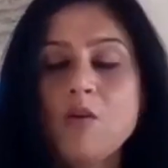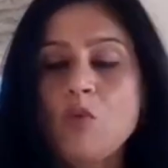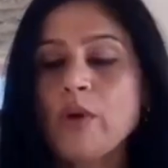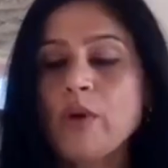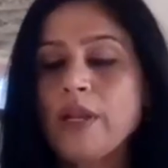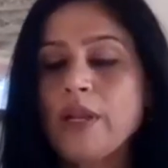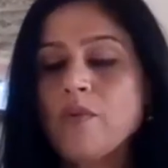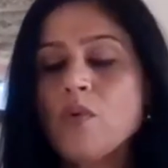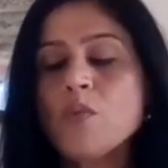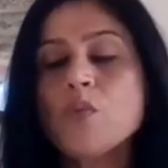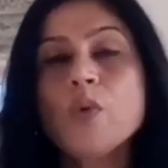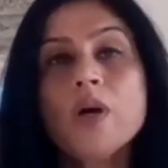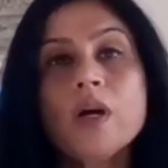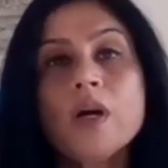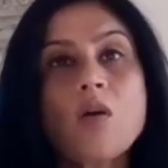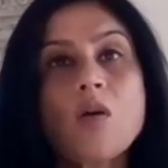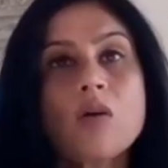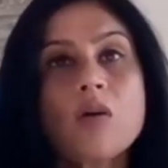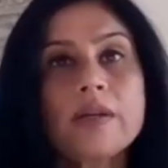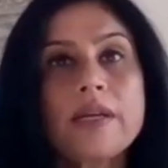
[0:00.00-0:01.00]
whatever
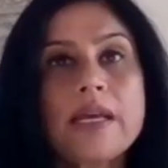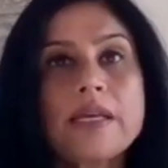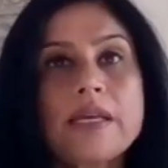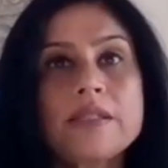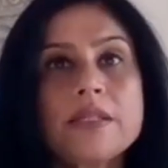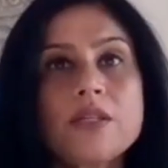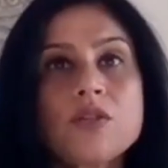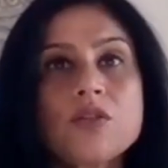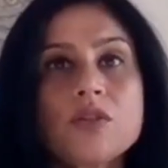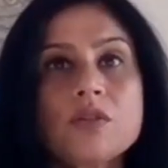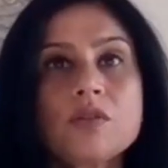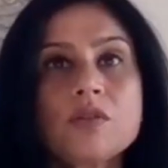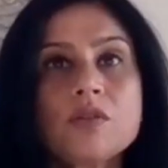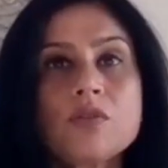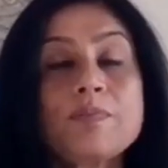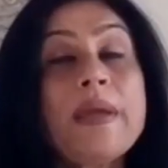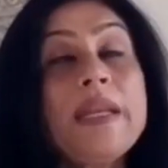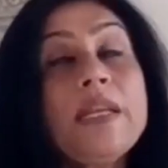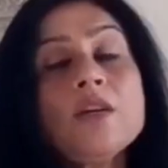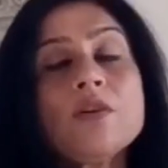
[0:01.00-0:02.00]
work
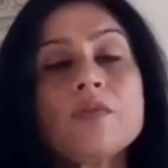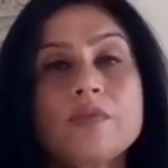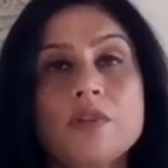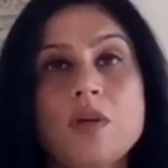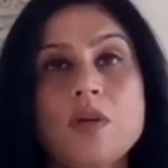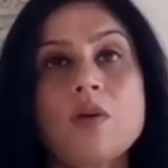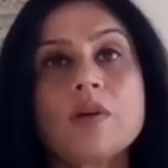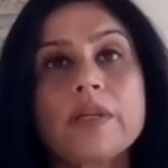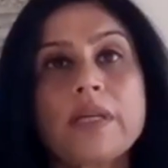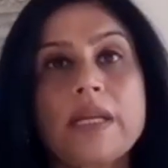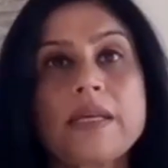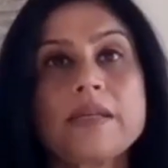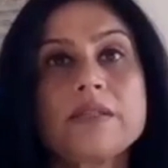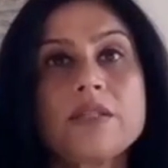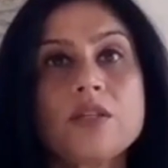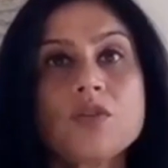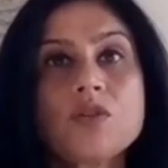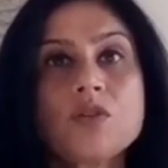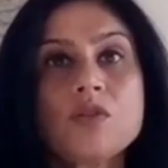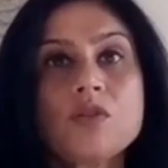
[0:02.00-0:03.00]
organizations, many of the
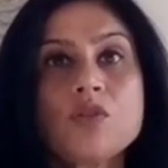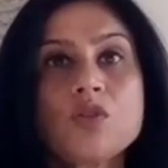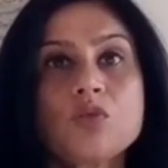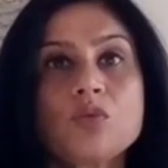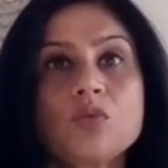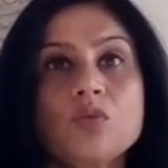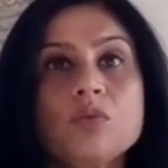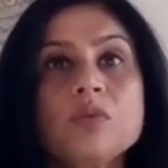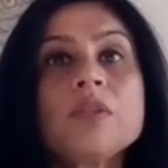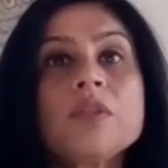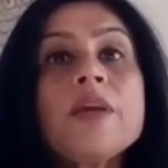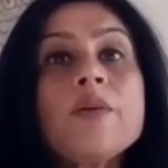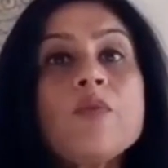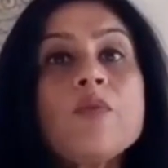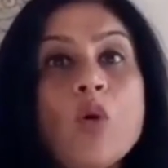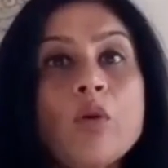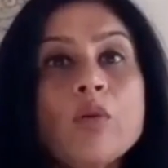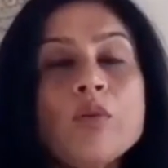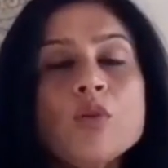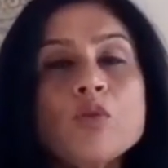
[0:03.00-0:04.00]
organizations do, they
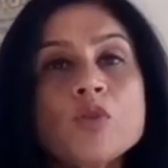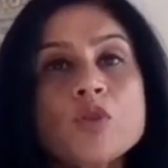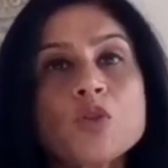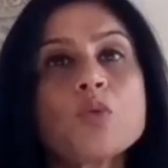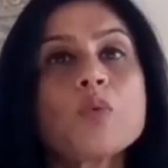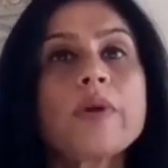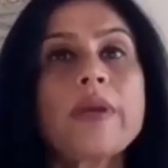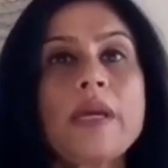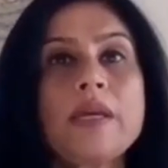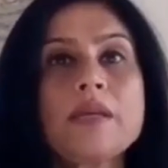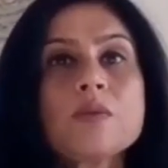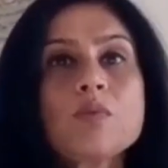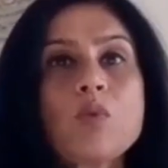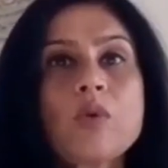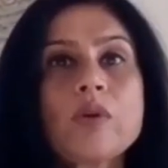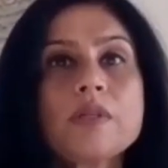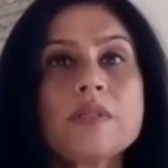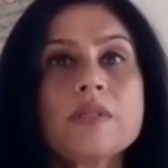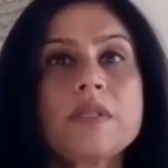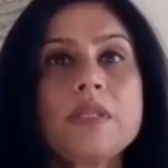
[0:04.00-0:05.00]
want to showcase
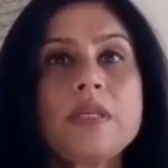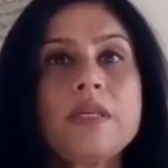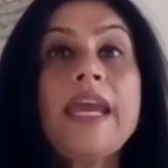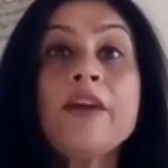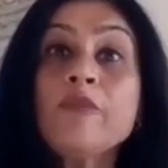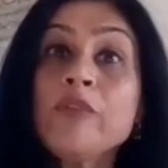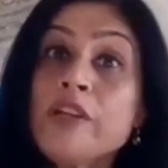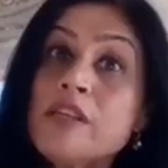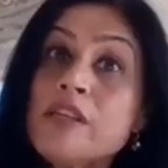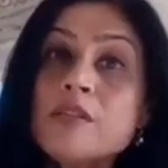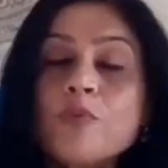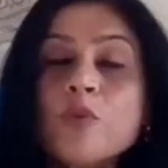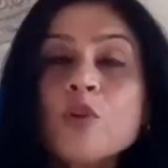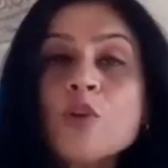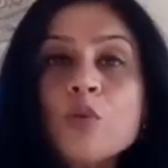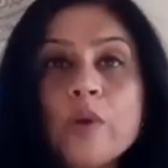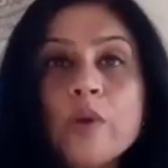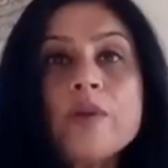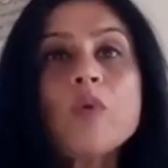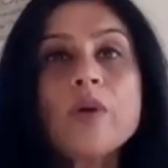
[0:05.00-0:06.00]
what is the evidence
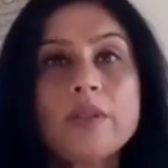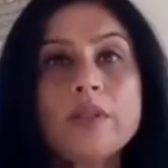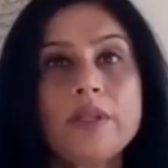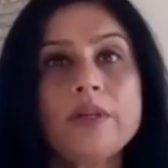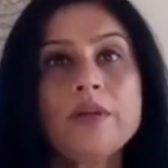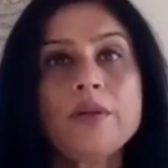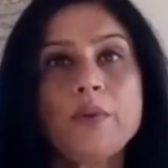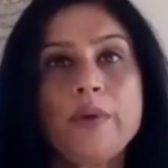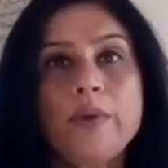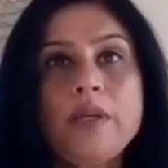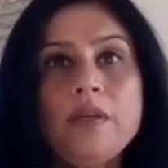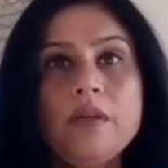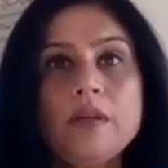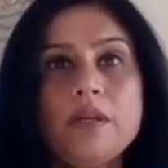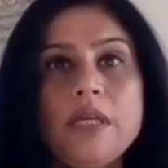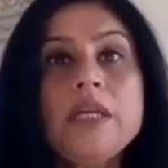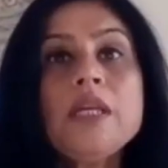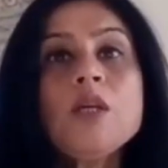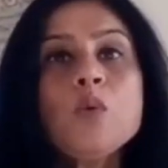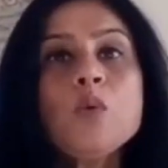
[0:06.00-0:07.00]
for doing what they're doing,
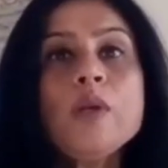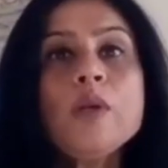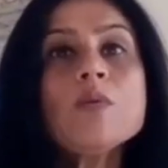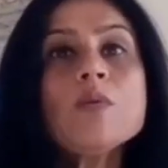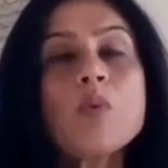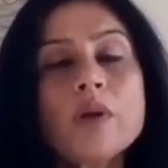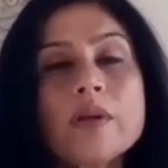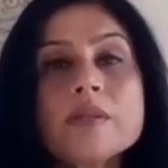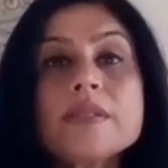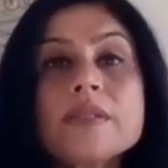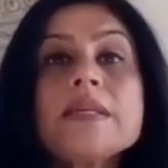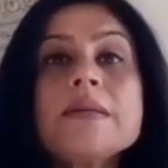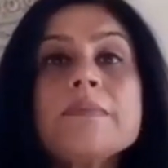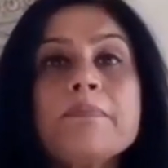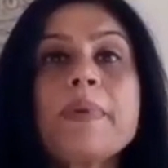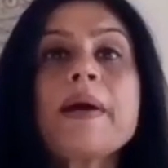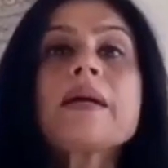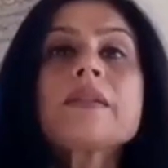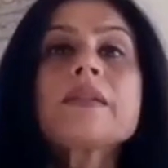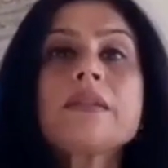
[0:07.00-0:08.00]
equally, what is the
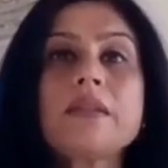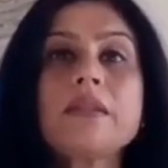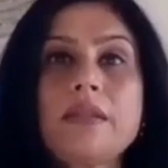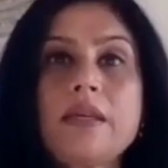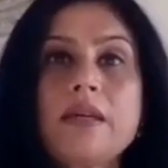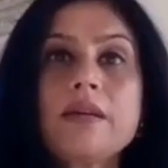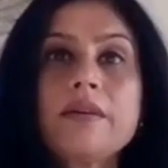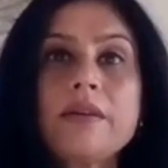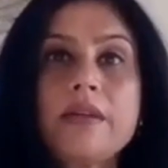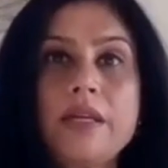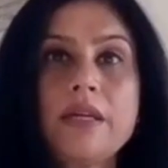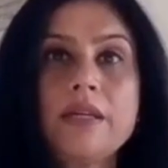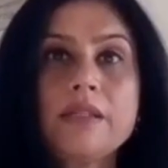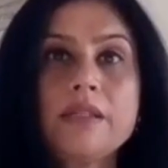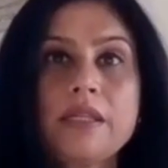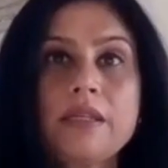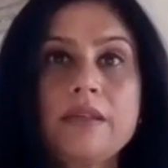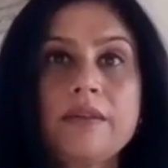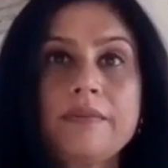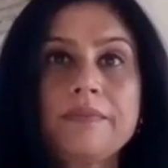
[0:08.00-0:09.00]
impact that they're
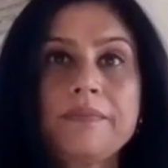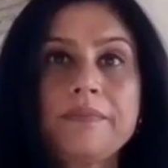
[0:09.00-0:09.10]
creating.